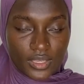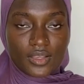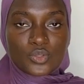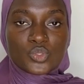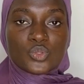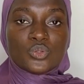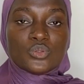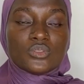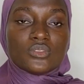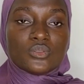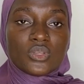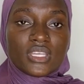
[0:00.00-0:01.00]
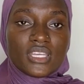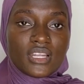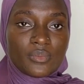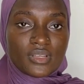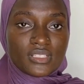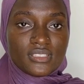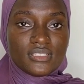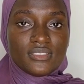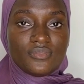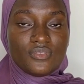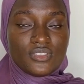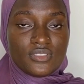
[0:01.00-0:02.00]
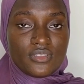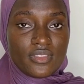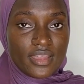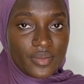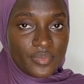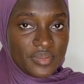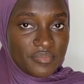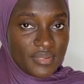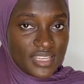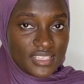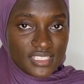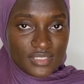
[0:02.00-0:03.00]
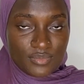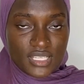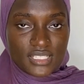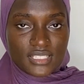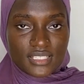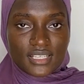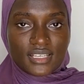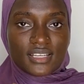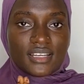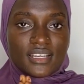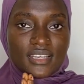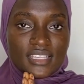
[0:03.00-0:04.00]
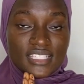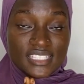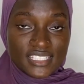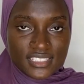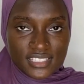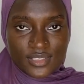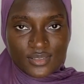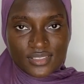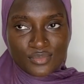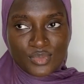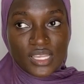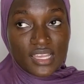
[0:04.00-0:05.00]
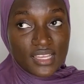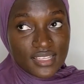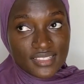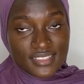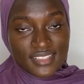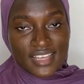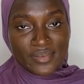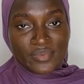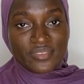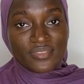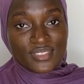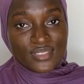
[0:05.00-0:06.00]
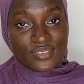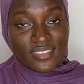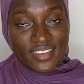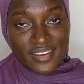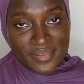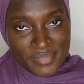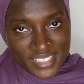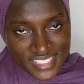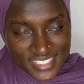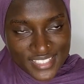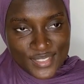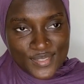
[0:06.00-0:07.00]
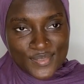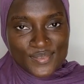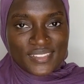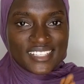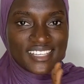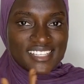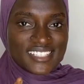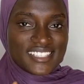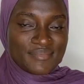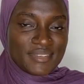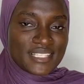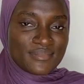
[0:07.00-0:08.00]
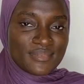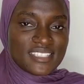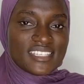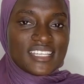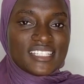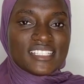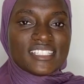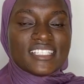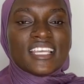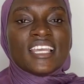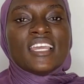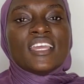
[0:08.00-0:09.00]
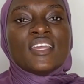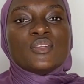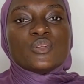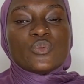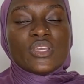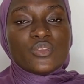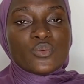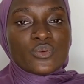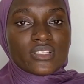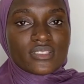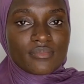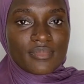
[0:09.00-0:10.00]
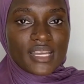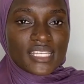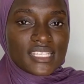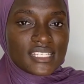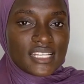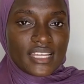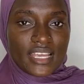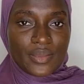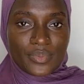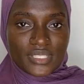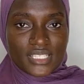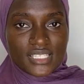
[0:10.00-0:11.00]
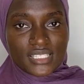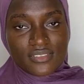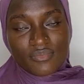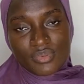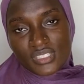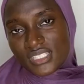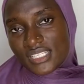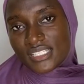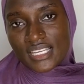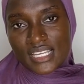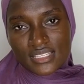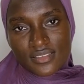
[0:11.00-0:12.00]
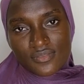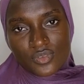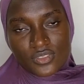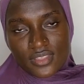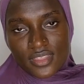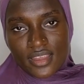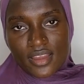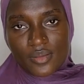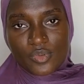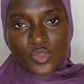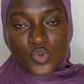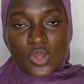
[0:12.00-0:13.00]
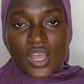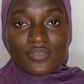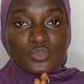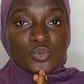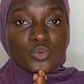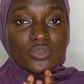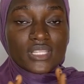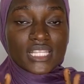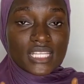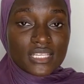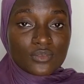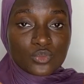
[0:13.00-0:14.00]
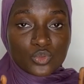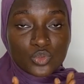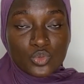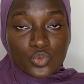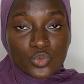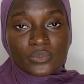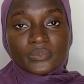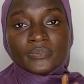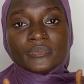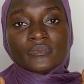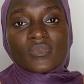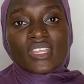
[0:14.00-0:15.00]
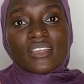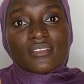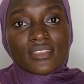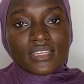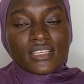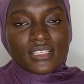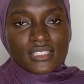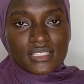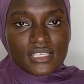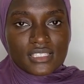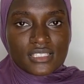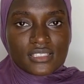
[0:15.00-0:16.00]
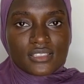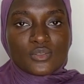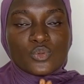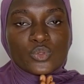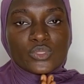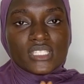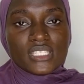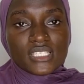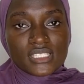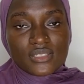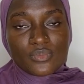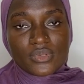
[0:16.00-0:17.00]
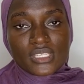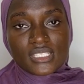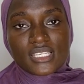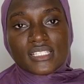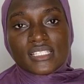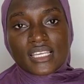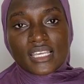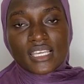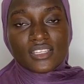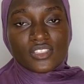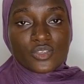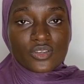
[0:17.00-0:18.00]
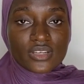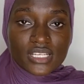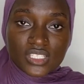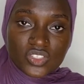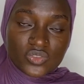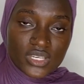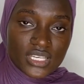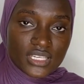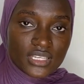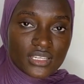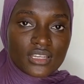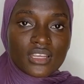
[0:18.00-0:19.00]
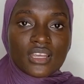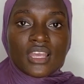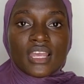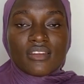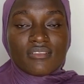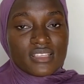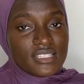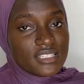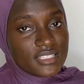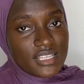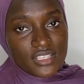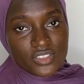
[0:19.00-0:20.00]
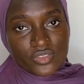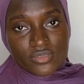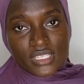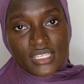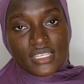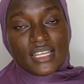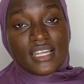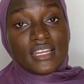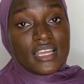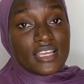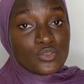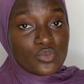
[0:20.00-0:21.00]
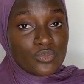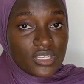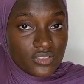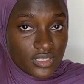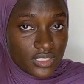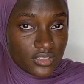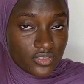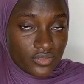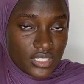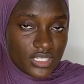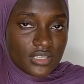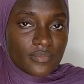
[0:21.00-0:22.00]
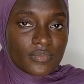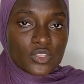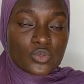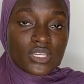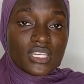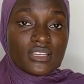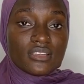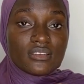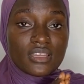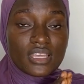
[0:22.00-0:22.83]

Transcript: So talking about the physiotherapy management in details, because I'm a physiotherapist, So that is my specialty. So when you want to manage an hypertensive patient as a physiotherapy, you have to go through 3 stages. So you teach the patient endurance training, resistance training, and isometric training. So in